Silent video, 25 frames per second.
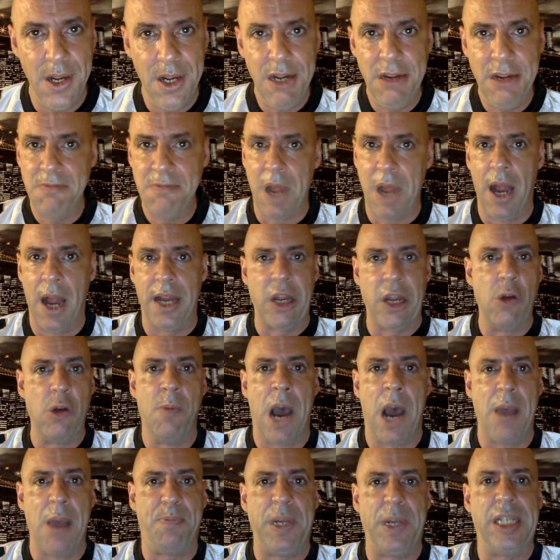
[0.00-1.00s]
You
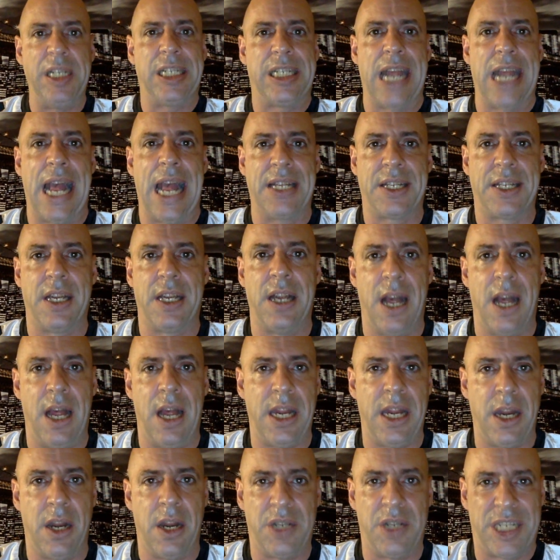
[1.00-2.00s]
might be
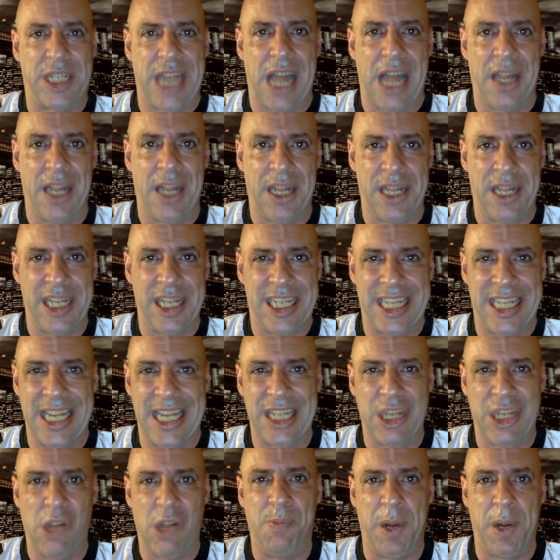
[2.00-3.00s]
selling the
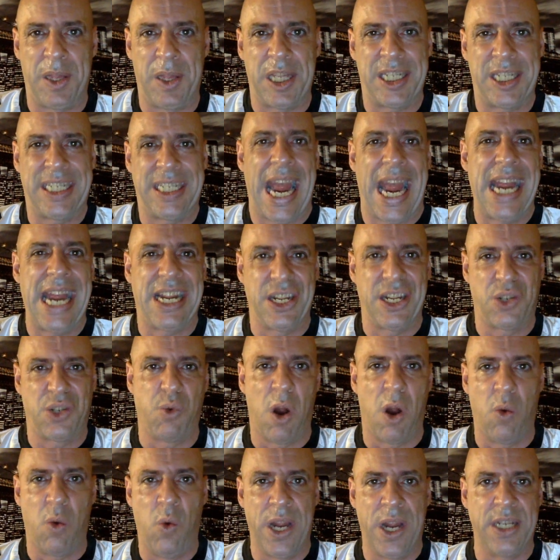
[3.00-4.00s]
sizzle, but the steak is
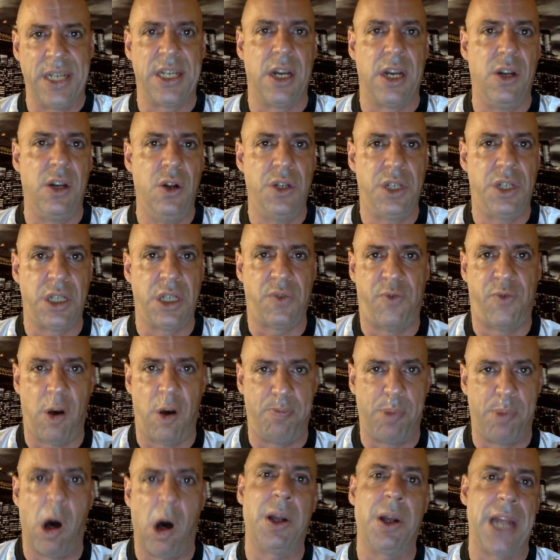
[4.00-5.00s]
what wins and loses
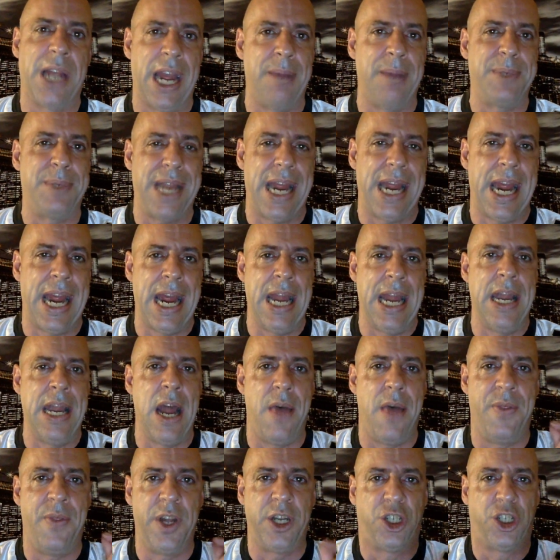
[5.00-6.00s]
football games in
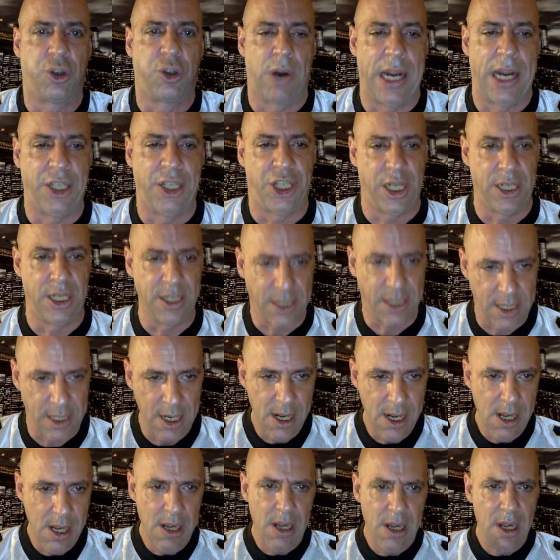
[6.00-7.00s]
the trenches.
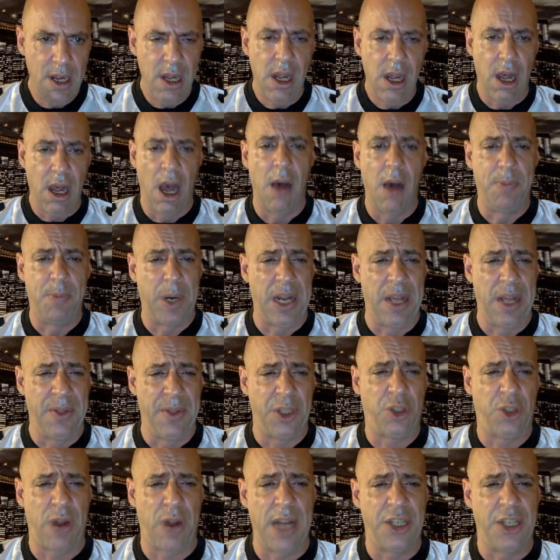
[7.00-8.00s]
But in the
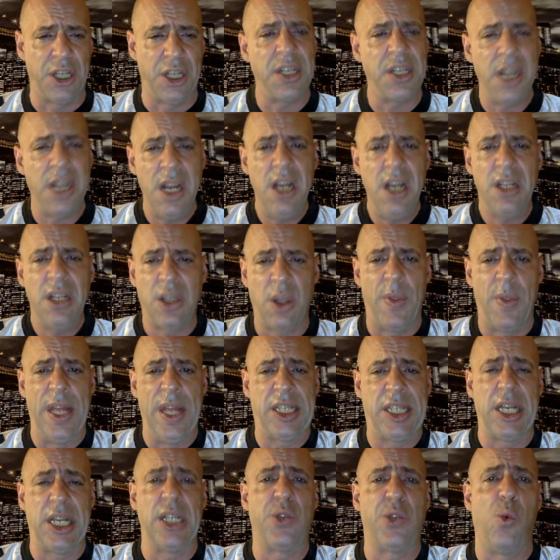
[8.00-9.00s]
trenches. So
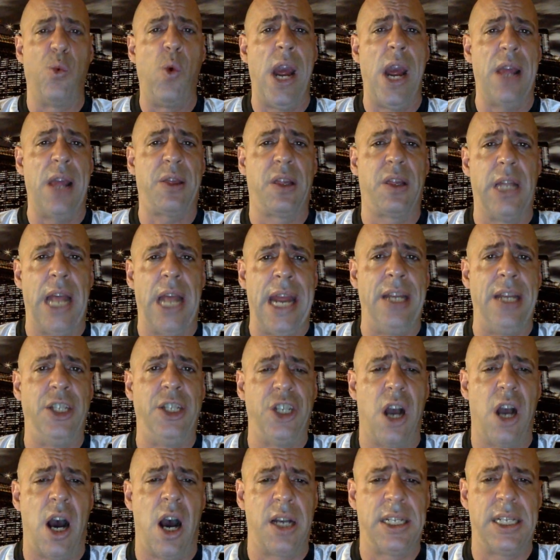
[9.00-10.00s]
this is with Lane
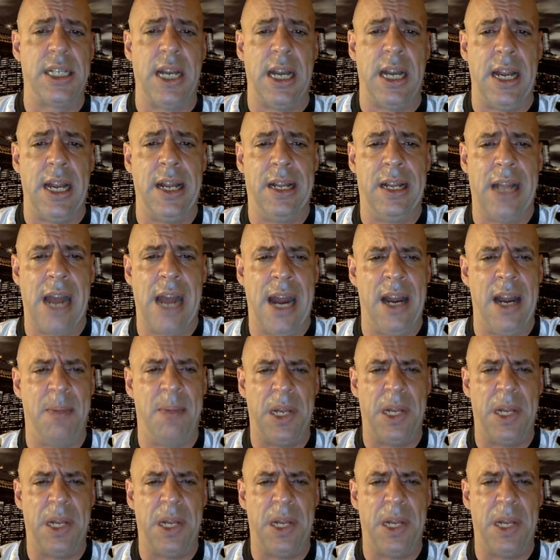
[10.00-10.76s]
Johnson in the lineup.